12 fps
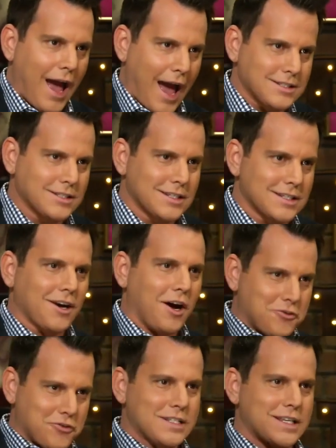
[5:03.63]
As this
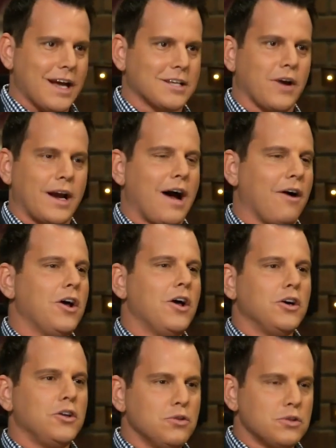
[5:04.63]
country stands right now,
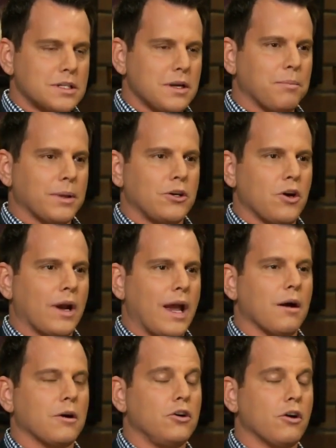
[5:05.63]
you simply don't
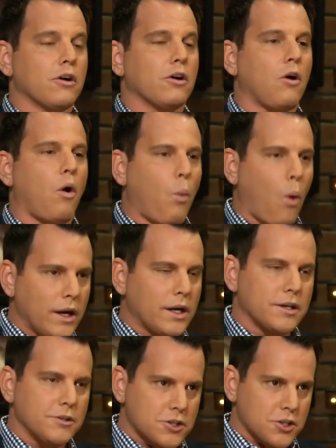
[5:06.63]
care. Your one
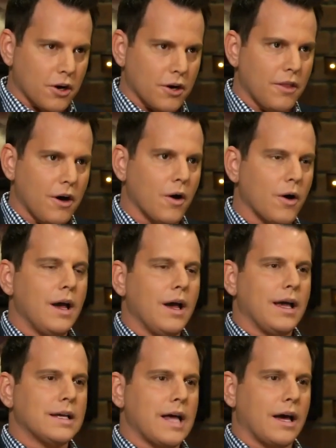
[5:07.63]
concern, though,
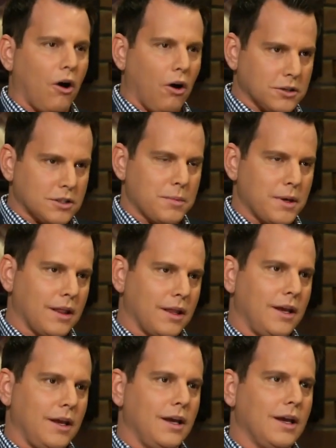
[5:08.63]
is that
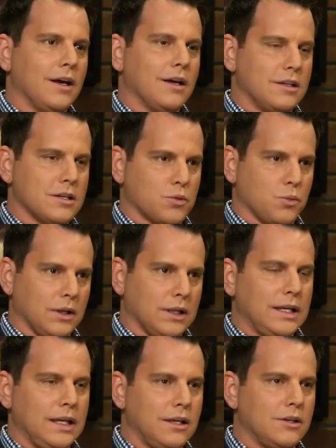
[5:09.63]
ultimately this will
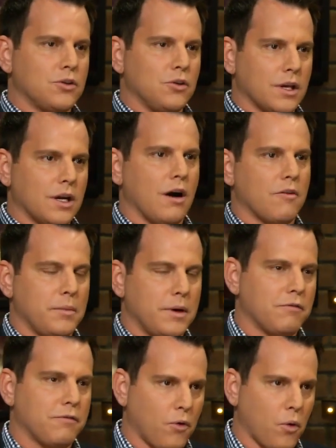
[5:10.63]
lead to the
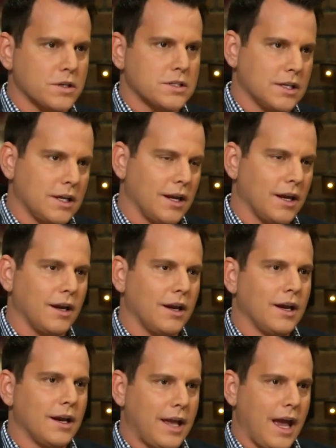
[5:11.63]
government forcing
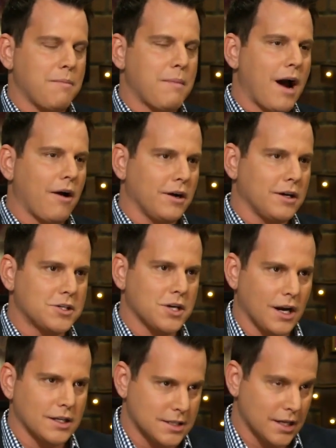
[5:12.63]
gay marriage
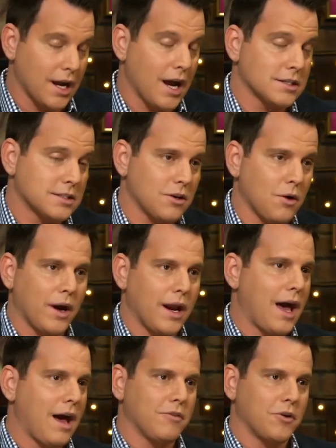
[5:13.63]
on synagogues that don't want
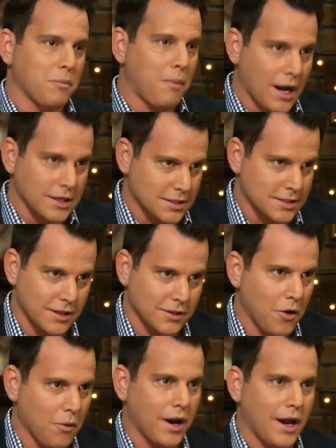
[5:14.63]
to have it or mosques that
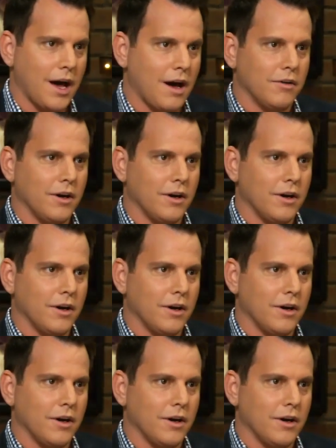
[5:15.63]
don't want to have it.